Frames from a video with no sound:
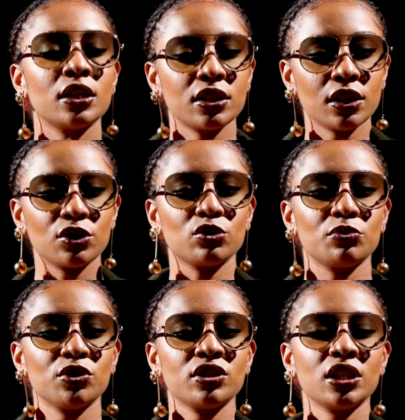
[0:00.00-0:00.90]
listen to
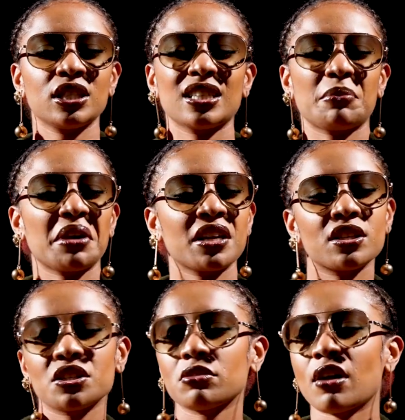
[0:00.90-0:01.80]
music, some Ed
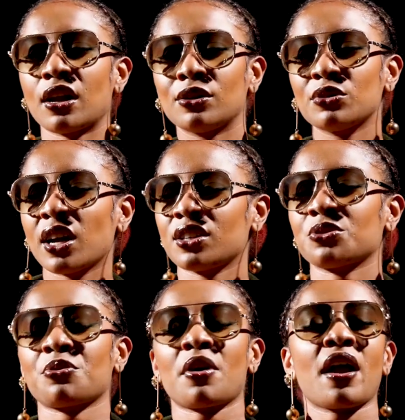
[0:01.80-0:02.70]
Sheeran,
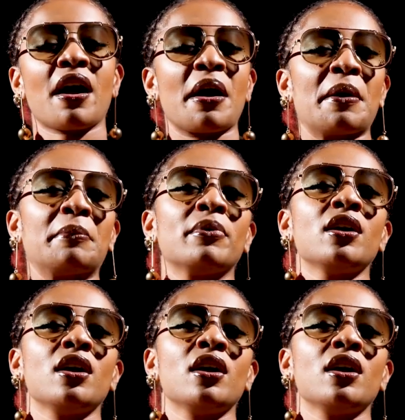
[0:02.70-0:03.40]
Lucas Graham,